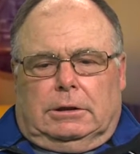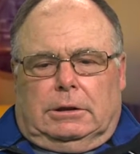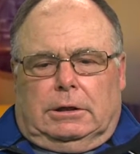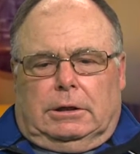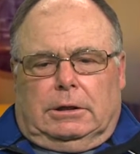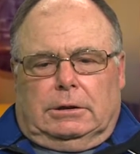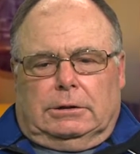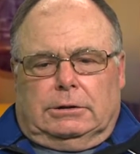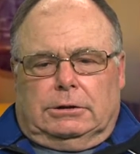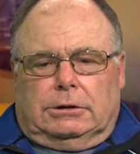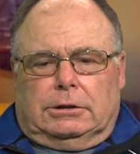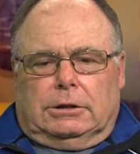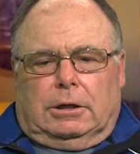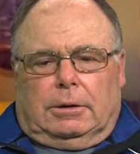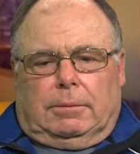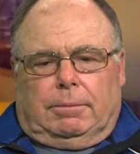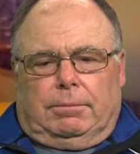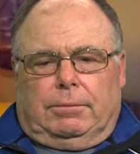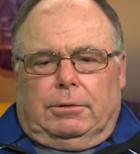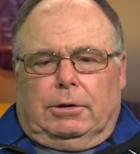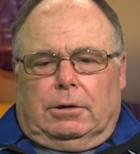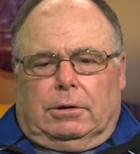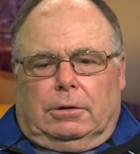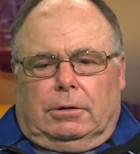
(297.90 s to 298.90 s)
hardship,
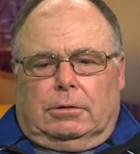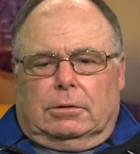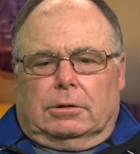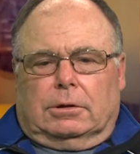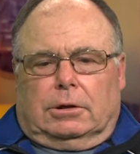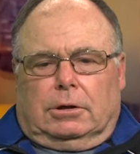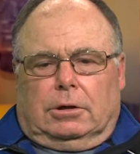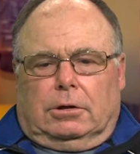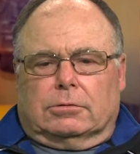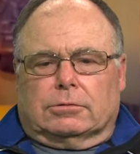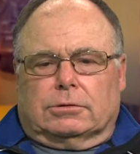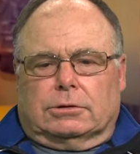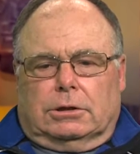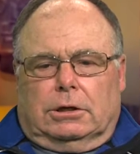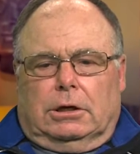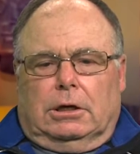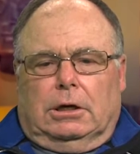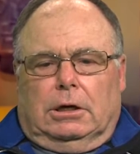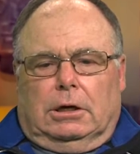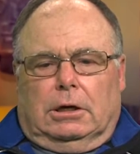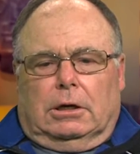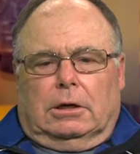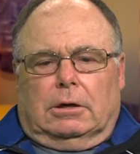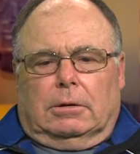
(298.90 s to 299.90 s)
to go
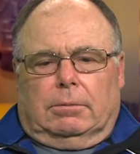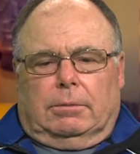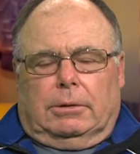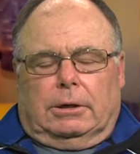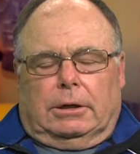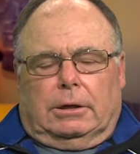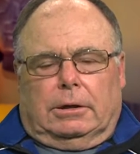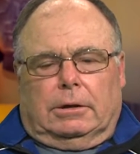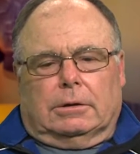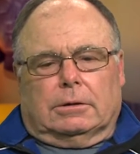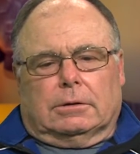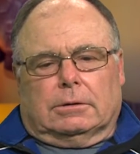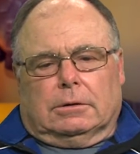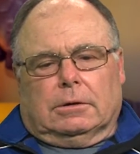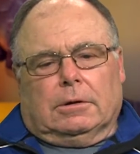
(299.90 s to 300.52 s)
skiing. But